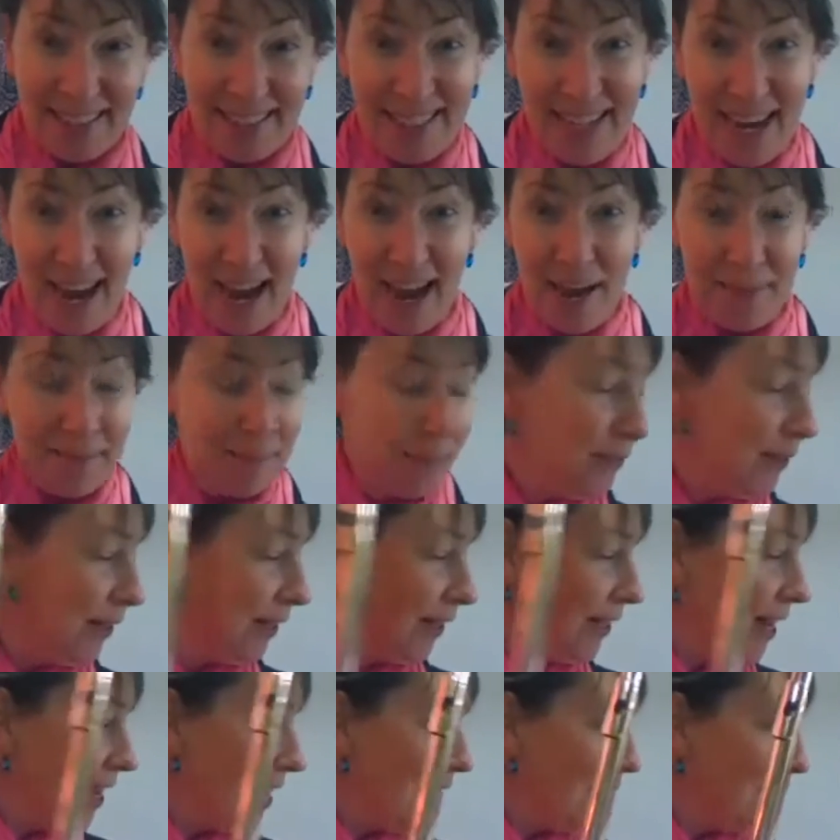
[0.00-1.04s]
stop, we're
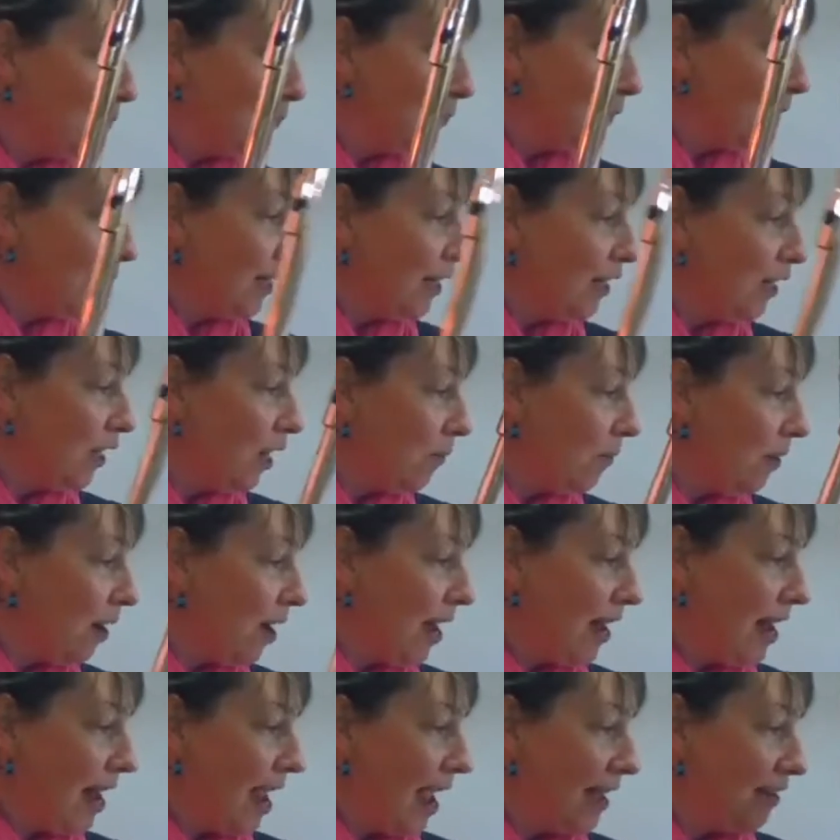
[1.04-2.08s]
gonna go
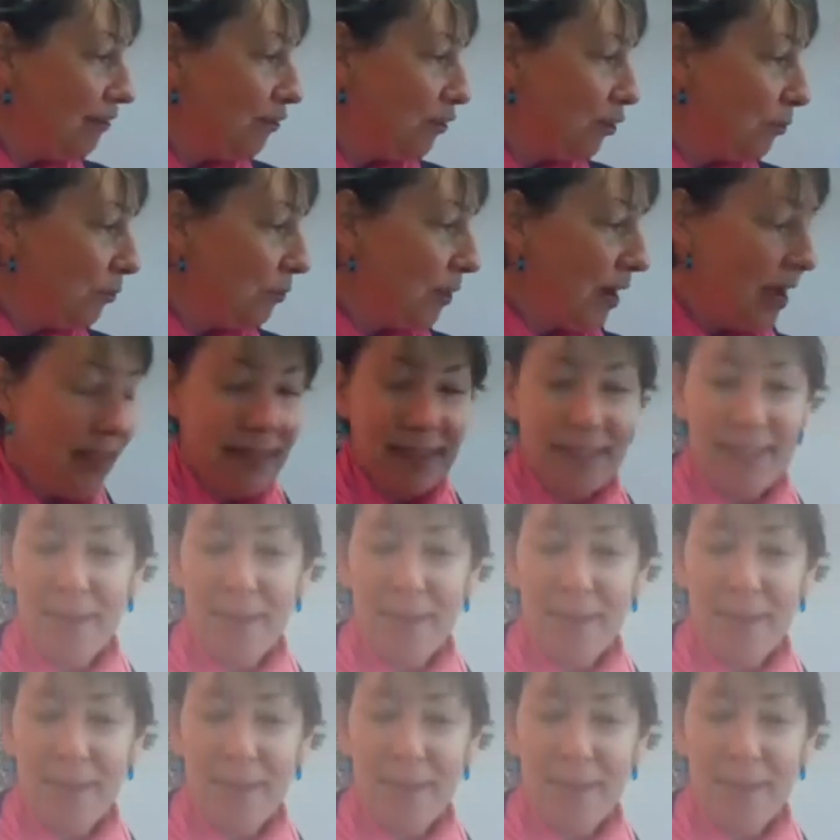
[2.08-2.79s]
on and try this